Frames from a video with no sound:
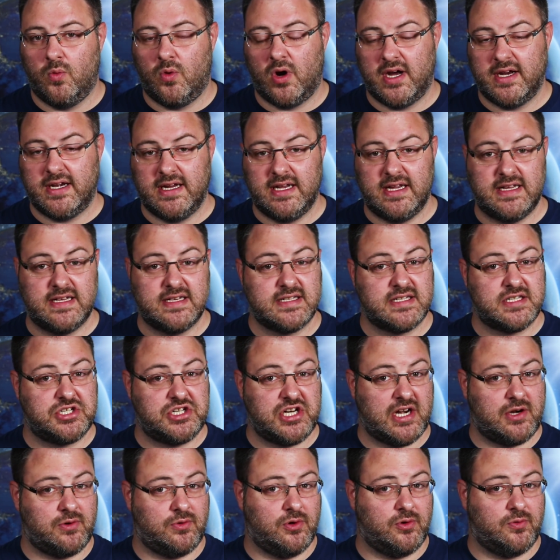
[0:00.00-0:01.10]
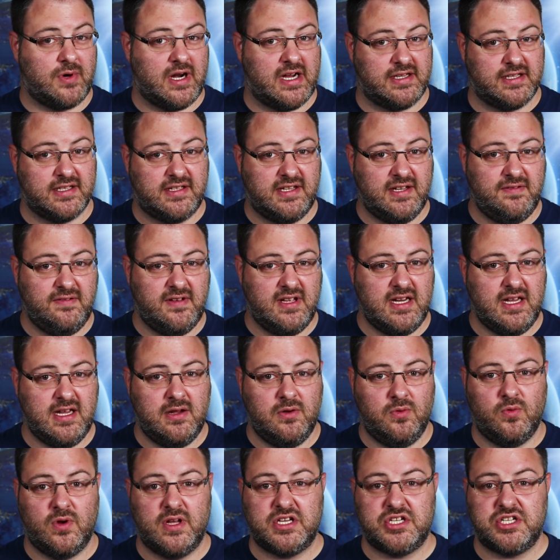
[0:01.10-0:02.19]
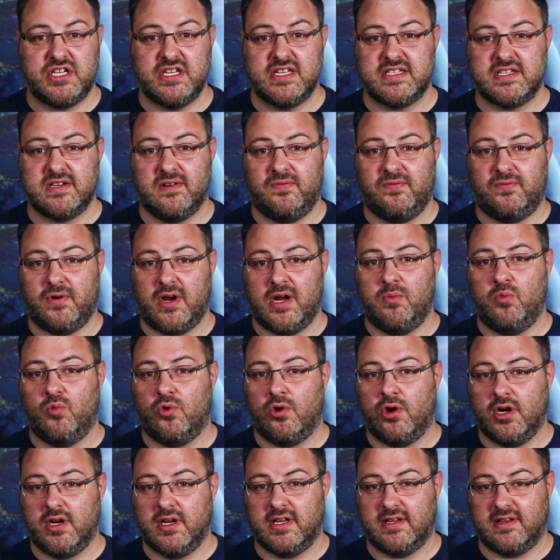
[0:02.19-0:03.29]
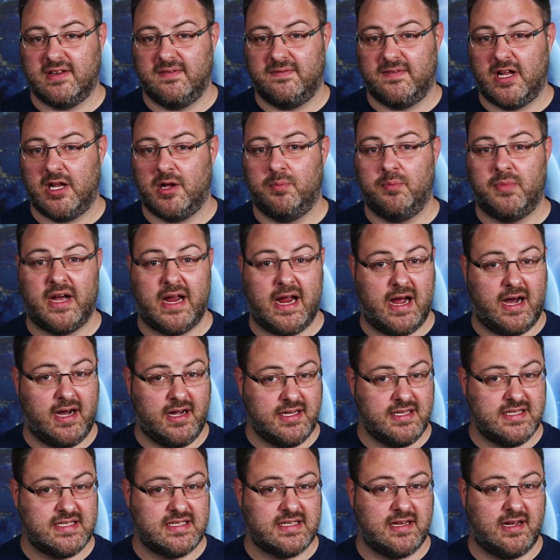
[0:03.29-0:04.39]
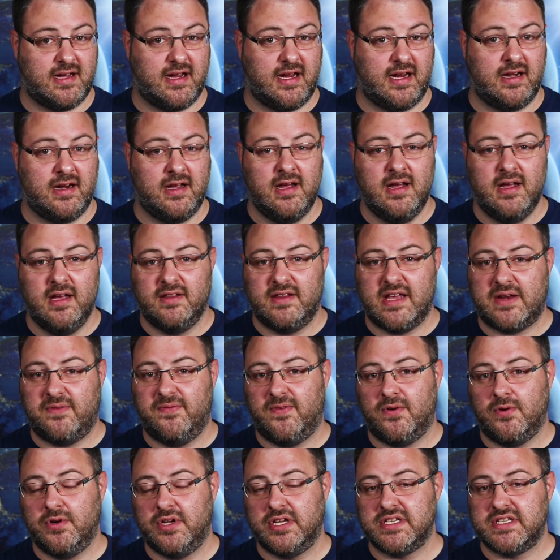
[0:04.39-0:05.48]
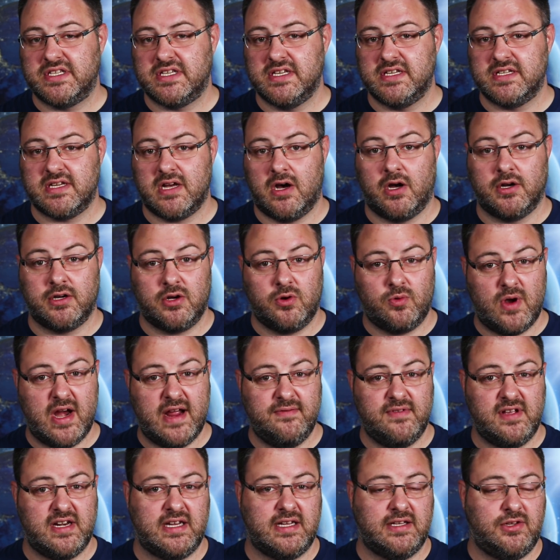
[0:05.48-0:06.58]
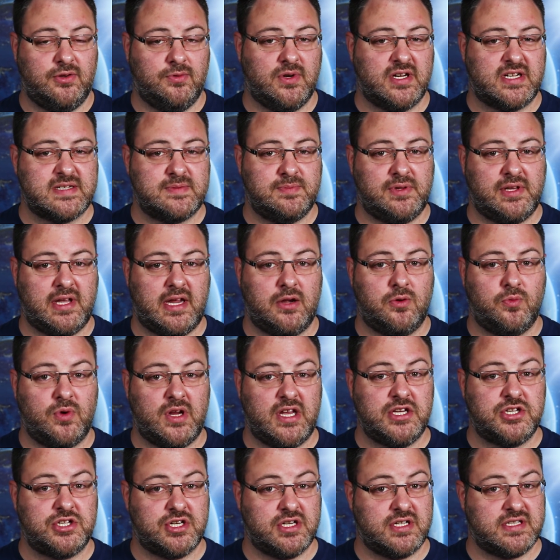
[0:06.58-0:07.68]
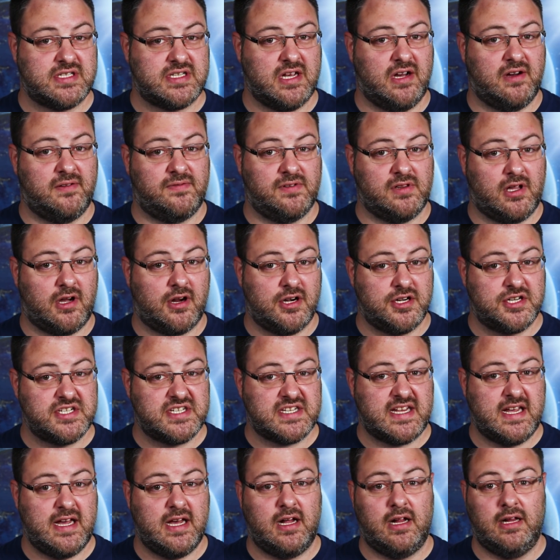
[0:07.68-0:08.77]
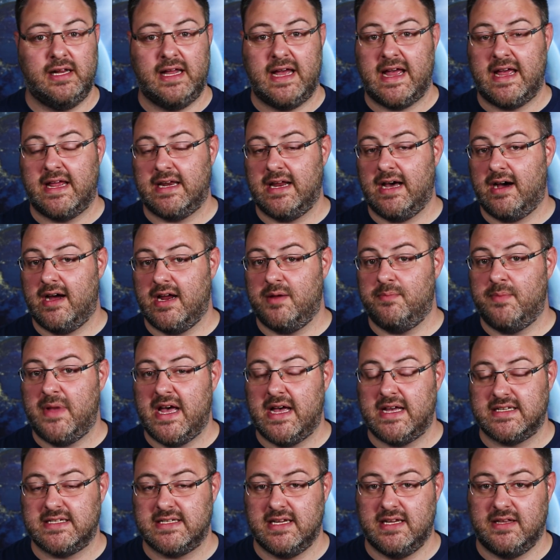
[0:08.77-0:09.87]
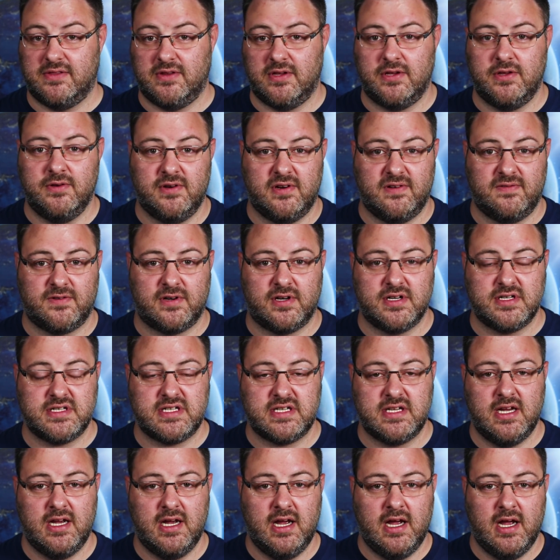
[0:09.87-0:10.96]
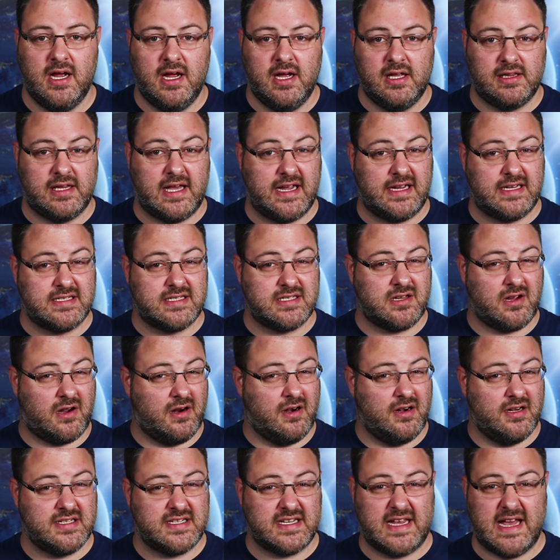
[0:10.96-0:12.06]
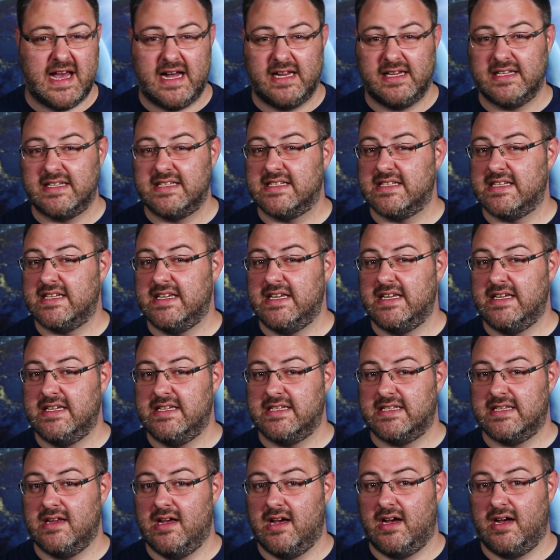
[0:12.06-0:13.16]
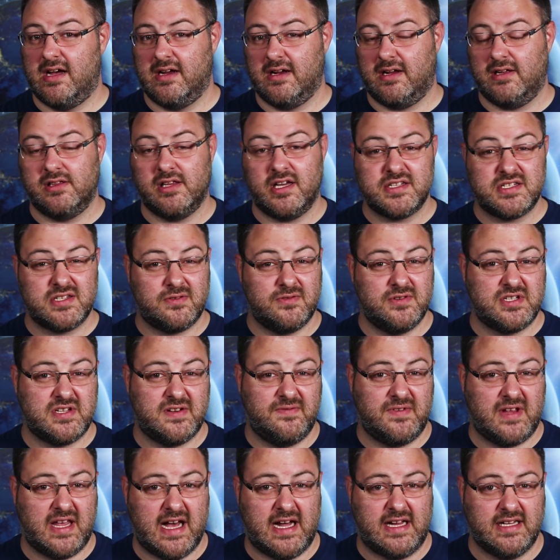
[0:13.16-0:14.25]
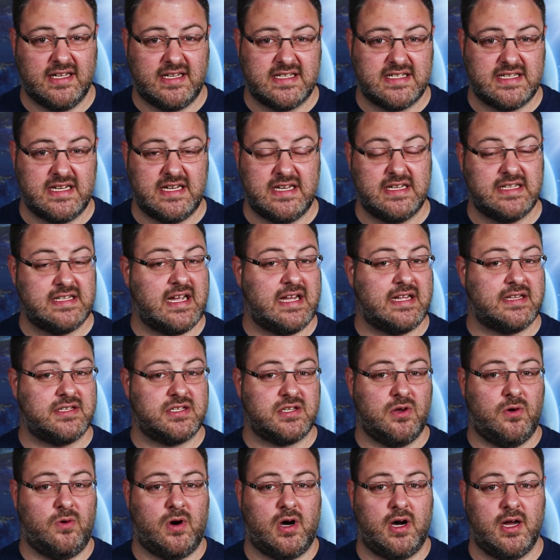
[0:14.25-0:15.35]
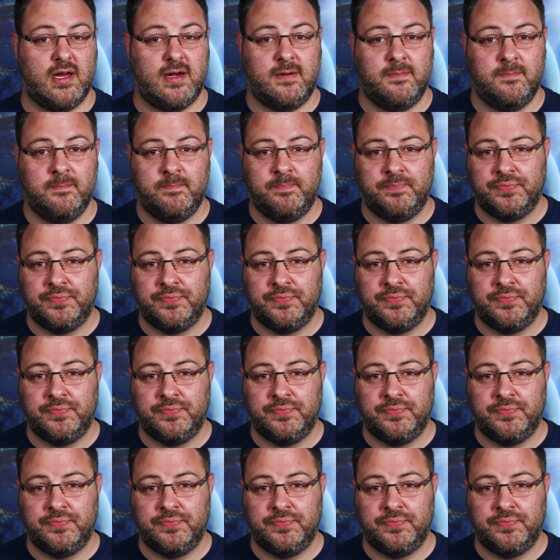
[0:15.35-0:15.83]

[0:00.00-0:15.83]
One is general relativity, which is a framework developed by Einstein that focuses on gravity to explain regions of large scale and high mass in the universe, like stars, galaxies, clusters of galaxies, and so on.